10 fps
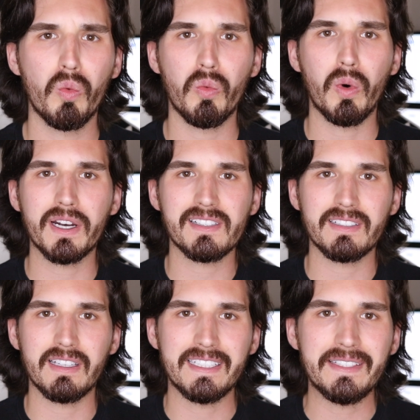What does
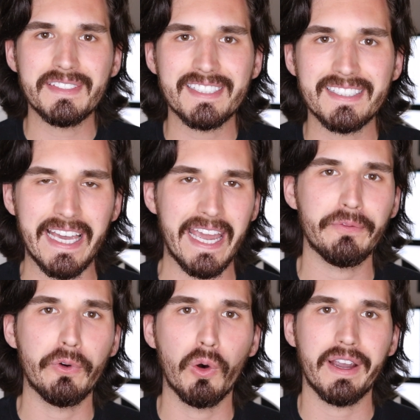it even stand
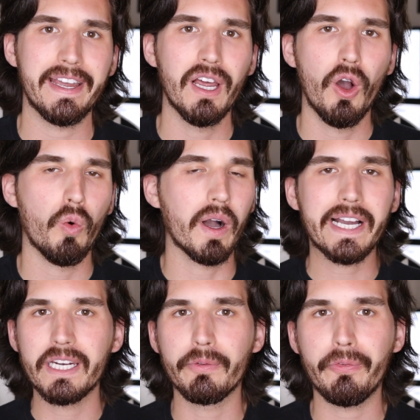for? And what
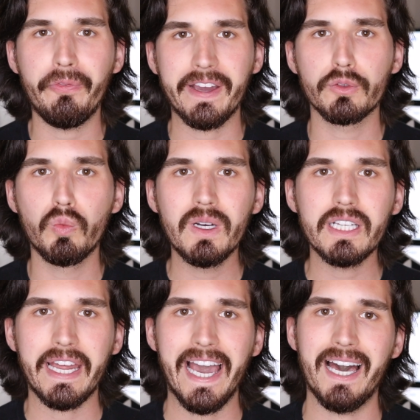kind of effect will
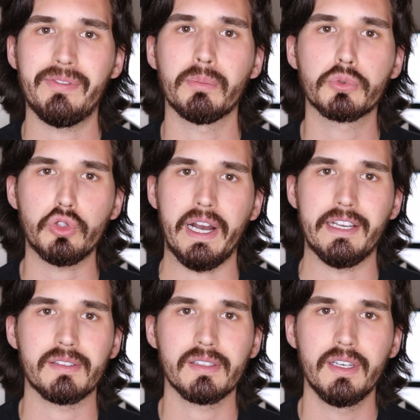it have on
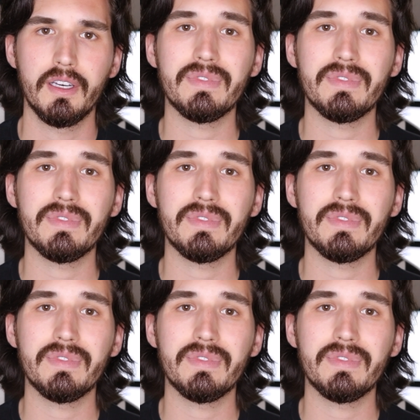price?